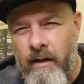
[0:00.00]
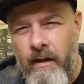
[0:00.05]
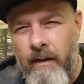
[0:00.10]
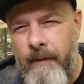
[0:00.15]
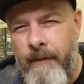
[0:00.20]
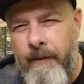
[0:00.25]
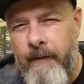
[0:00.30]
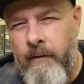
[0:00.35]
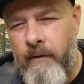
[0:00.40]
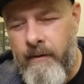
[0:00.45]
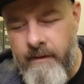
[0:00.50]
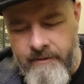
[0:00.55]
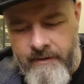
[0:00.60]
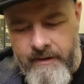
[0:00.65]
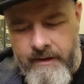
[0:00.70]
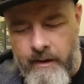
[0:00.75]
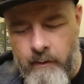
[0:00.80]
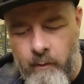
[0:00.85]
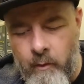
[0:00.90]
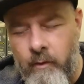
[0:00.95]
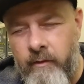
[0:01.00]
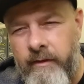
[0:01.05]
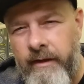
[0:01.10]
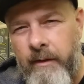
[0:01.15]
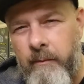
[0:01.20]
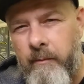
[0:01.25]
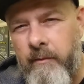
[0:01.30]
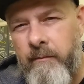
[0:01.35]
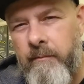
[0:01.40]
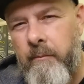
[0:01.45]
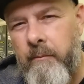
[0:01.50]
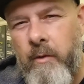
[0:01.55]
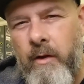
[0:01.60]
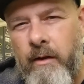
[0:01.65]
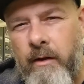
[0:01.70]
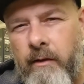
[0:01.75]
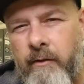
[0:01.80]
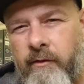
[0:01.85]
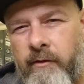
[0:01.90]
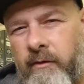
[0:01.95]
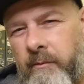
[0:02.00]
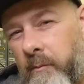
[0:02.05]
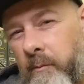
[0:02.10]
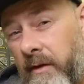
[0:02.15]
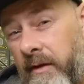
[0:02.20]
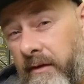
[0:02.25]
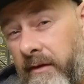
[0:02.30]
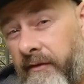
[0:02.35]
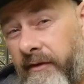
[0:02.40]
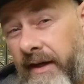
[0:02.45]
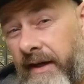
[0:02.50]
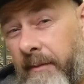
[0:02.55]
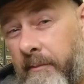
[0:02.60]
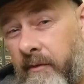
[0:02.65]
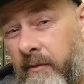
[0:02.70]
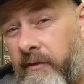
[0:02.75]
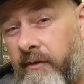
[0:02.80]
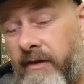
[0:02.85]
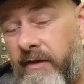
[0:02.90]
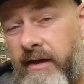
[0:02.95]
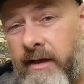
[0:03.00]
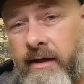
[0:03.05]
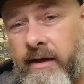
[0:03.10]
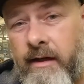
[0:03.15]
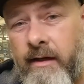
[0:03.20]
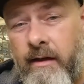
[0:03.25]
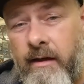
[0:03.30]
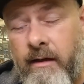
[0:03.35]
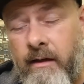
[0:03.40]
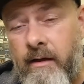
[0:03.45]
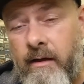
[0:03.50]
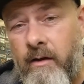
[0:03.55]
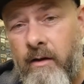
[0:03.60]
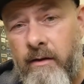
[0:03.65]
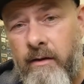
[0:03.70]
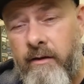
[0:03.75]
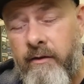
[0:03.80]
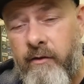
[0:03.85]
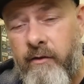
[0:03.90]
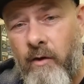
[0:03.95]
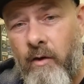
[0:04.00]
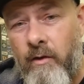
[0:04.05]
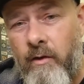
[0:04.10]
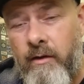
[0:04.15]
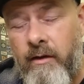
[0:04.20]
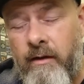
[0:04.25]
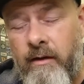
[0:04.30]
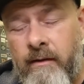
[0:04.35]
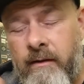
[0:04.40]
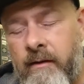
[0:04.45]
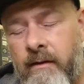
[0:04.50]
Another thing I wrote down was, with the same as the other shock,